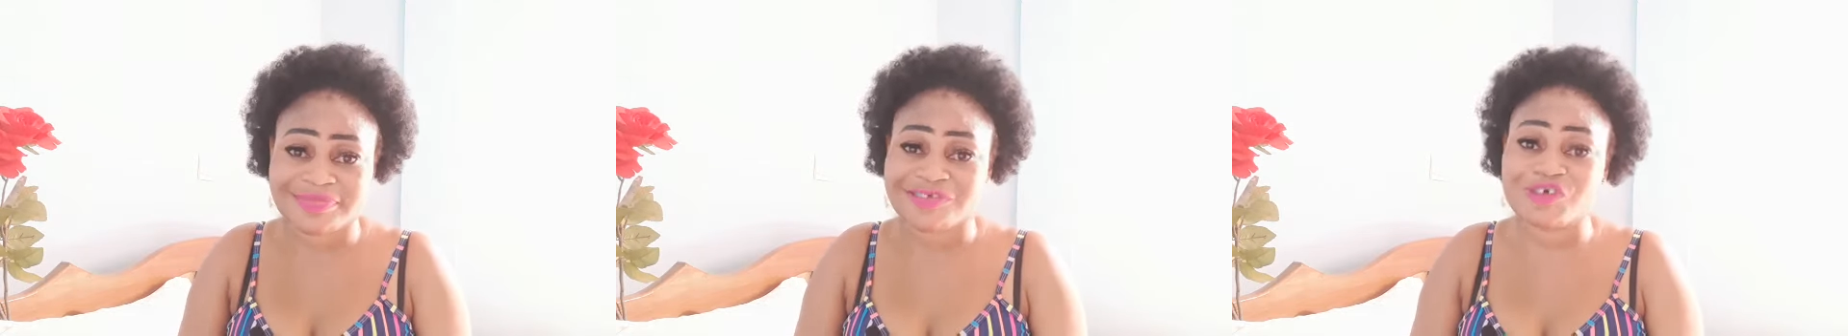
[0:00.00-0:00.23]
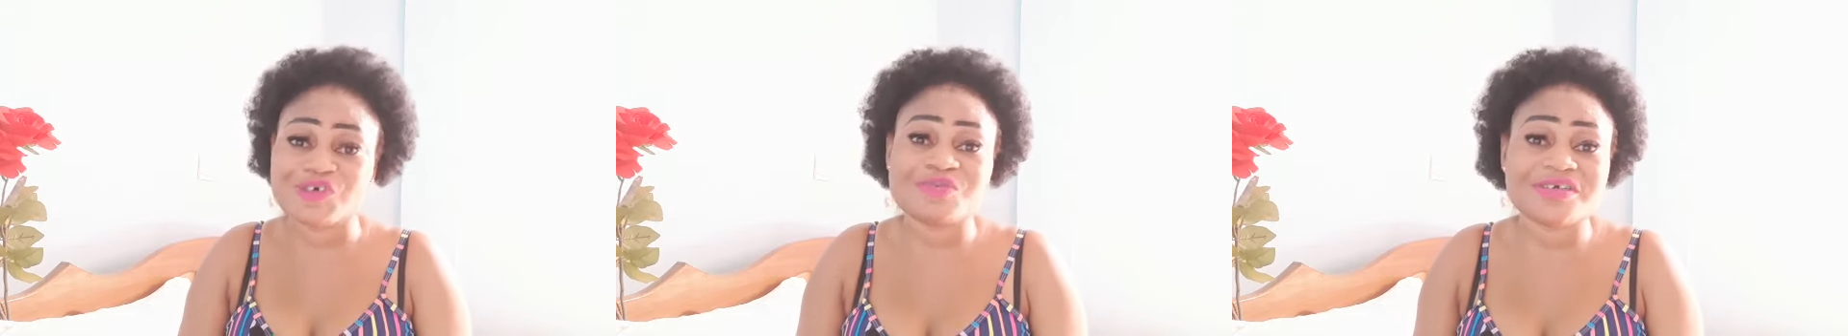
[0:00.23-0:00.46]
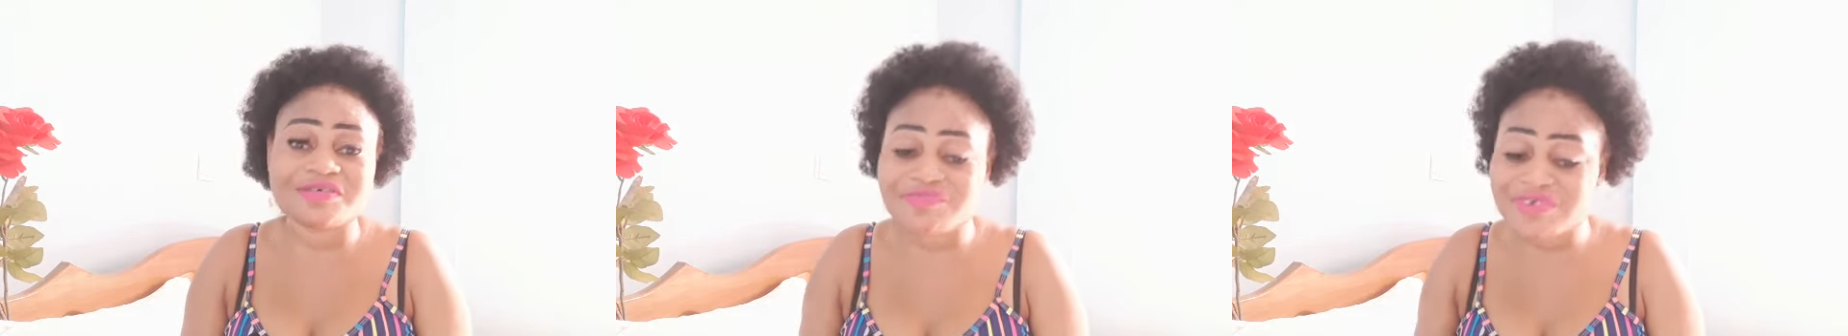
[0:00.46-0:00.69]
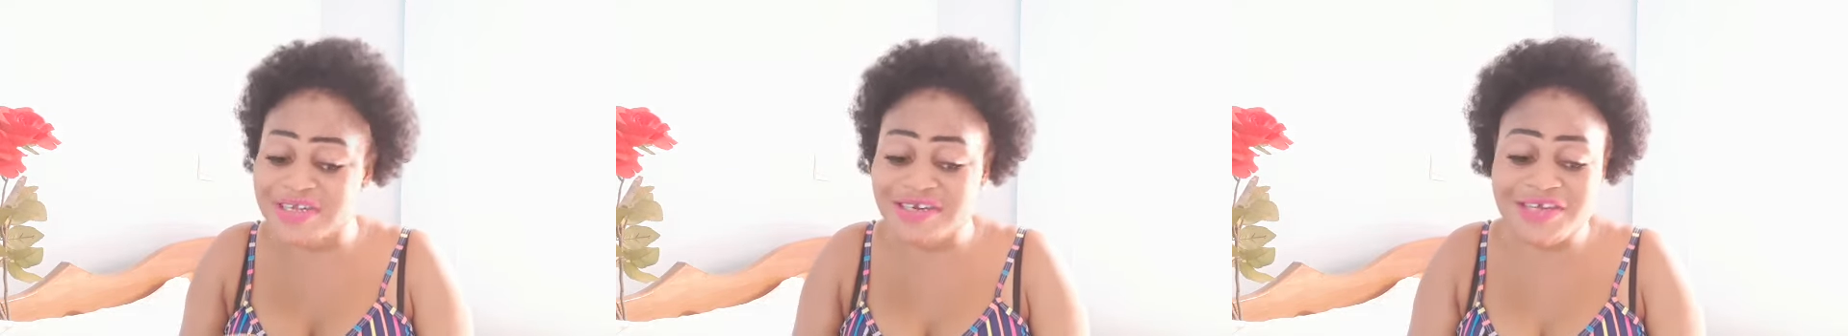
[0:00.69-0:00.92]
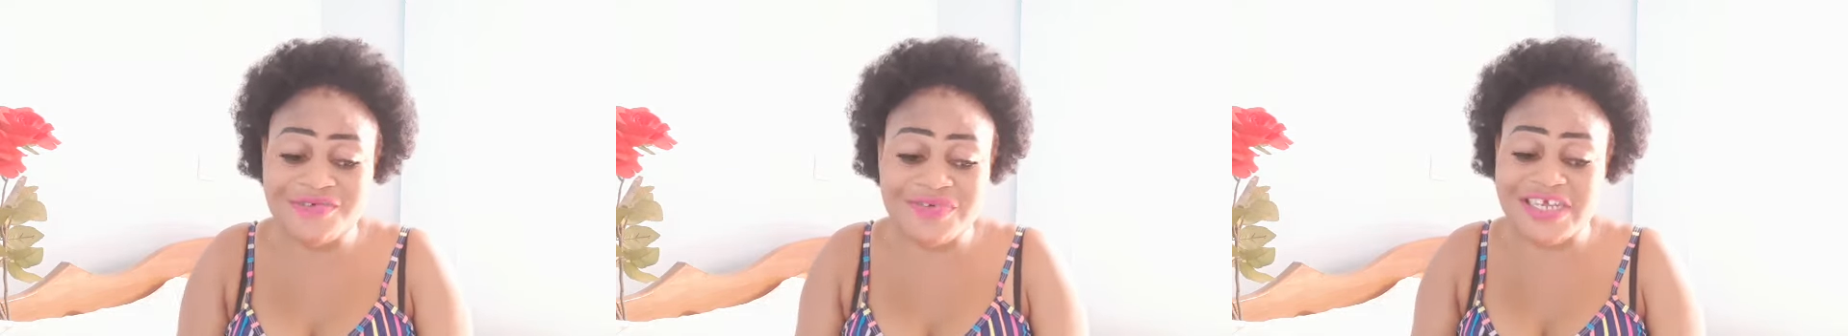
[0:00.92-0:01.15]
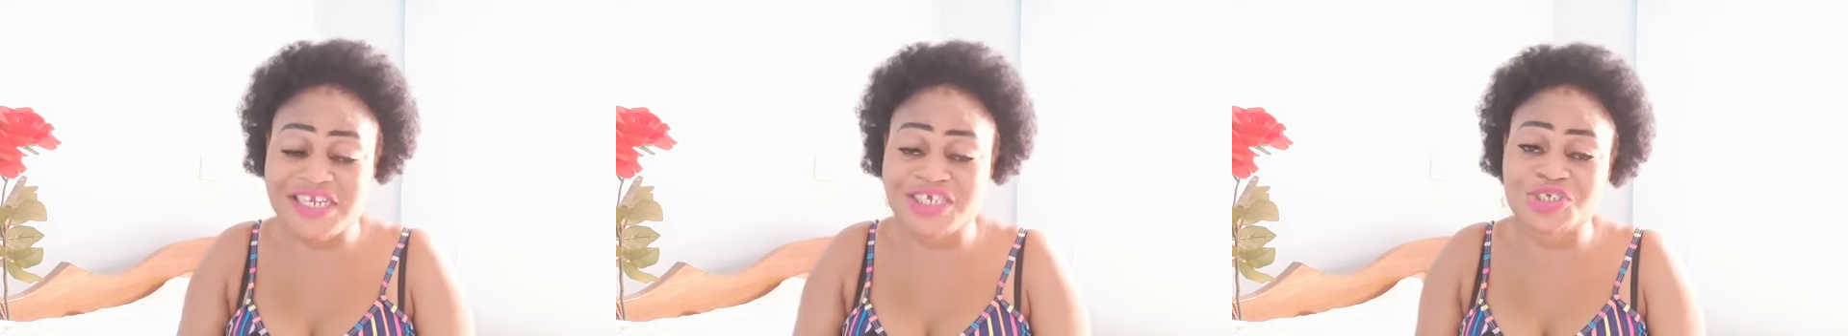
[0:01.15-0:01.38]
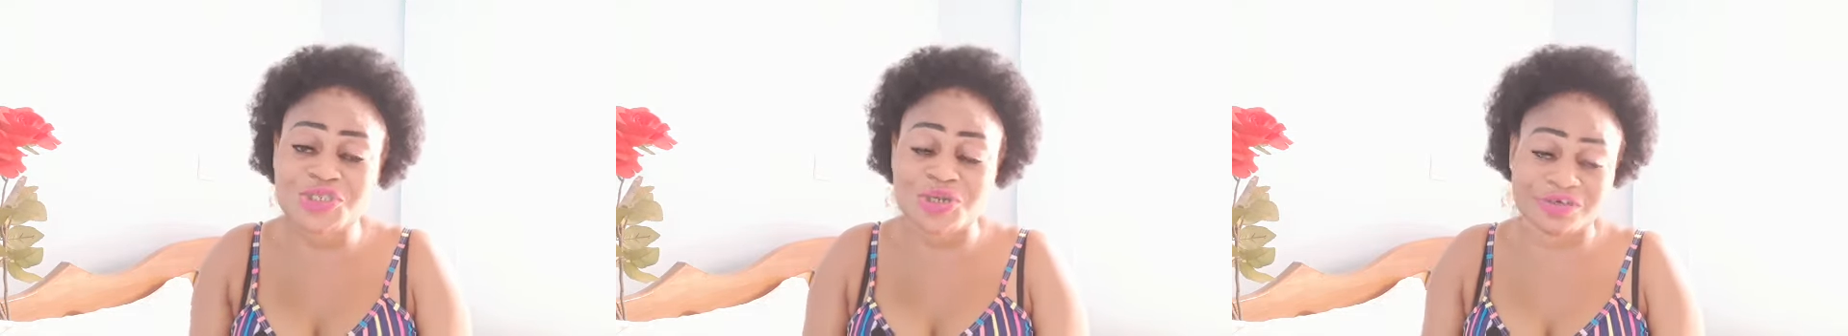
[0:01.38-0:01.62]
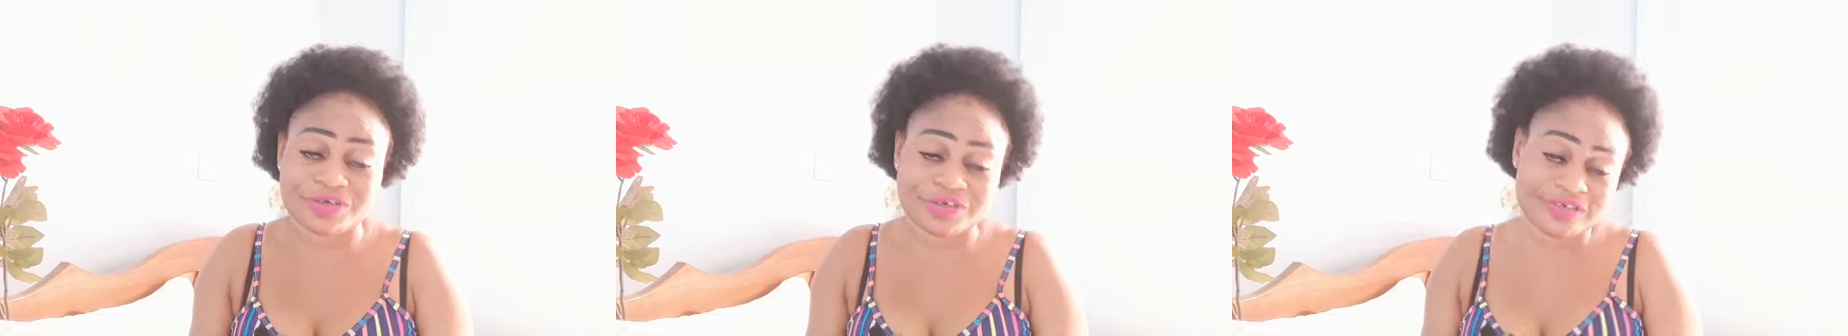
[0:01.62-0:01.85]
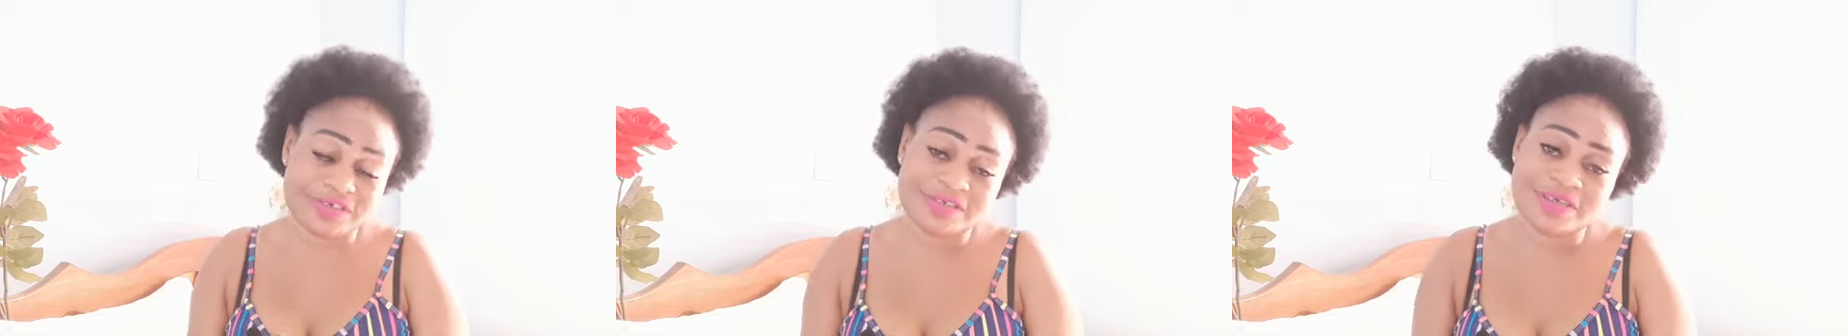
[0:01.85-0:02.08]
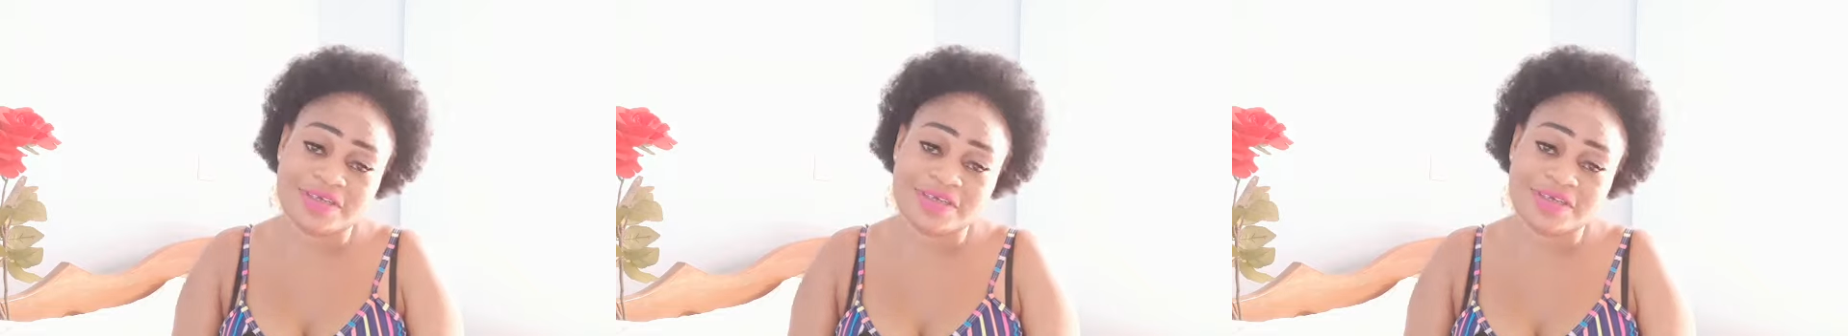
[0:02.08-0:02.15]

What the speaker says: You'll be really, really shocked.